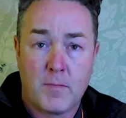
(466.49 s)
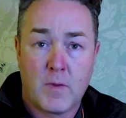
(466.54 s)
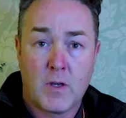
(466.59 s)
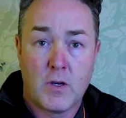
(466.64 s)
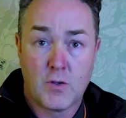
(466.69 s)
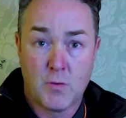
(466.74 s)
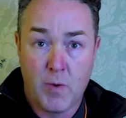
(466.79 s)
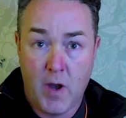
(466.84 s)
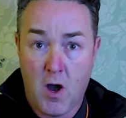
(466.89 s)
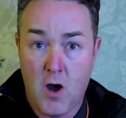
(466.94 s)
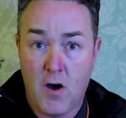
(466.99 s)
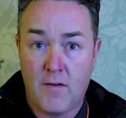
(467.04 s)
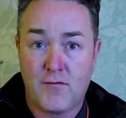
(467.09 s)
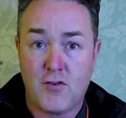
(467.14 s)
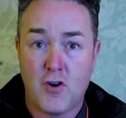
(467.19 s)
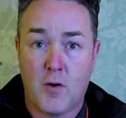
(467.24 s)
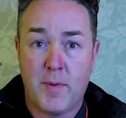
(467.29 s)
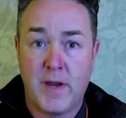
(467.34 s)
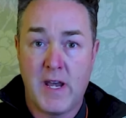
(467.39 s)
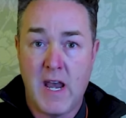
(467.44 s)
because we're half
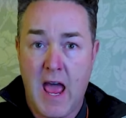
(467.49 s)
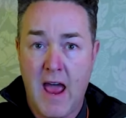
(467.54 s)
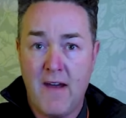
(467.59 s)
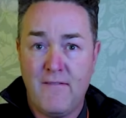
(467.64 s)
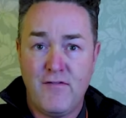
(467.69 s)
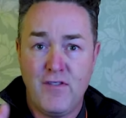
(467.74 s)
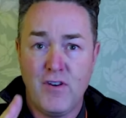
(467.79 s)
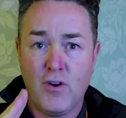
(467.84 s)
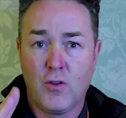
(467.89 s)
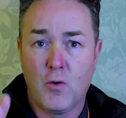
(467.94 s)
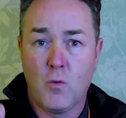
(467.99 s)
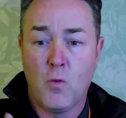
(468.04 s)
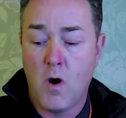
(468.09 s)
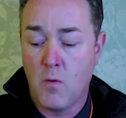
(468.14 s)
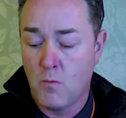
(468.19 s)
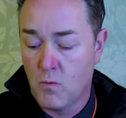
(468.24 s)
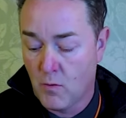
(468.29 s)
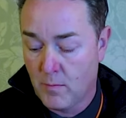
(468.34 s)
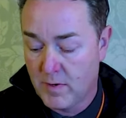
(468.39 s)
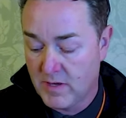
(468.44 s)
dropping. Every other
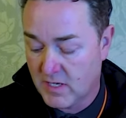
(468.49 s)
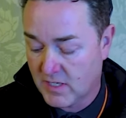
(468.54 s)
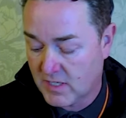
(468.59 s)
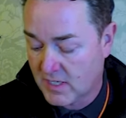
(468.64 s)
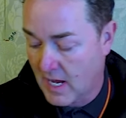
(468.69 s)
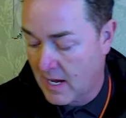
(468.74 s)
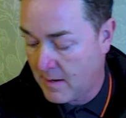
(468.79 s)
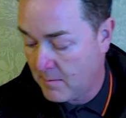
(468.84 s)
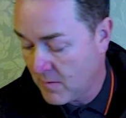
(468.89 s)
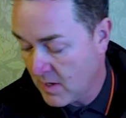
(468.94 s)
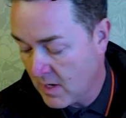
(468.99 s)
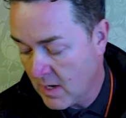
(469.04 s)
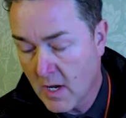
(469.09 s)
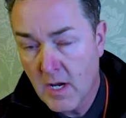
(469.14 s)
one will be the same.